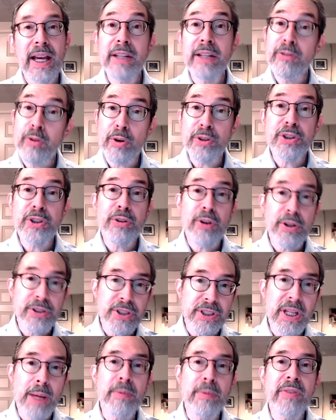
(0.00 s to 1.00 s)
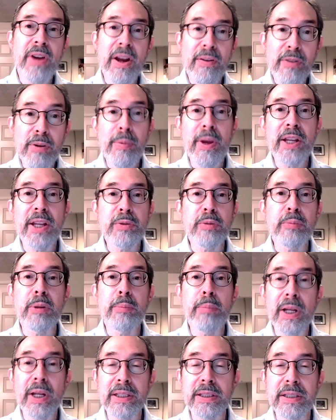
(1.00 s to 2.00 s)
And of course, across the top of every page will be
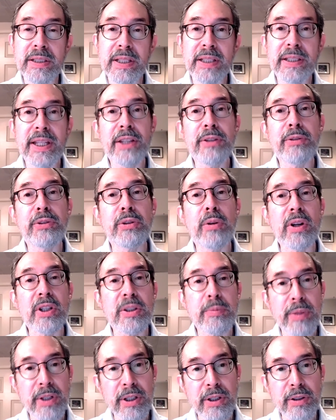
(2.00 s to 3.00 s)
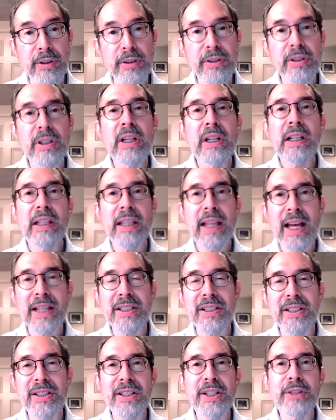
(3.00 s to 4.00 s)
buttons that take you to our speakers,
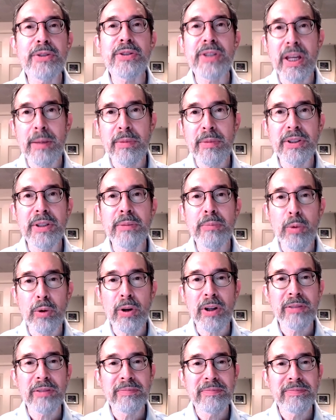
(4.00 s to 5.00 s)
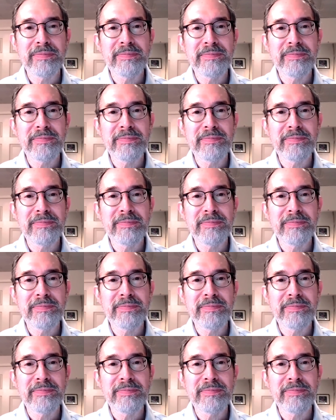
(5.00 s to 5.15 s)
classes, entertainment, and more.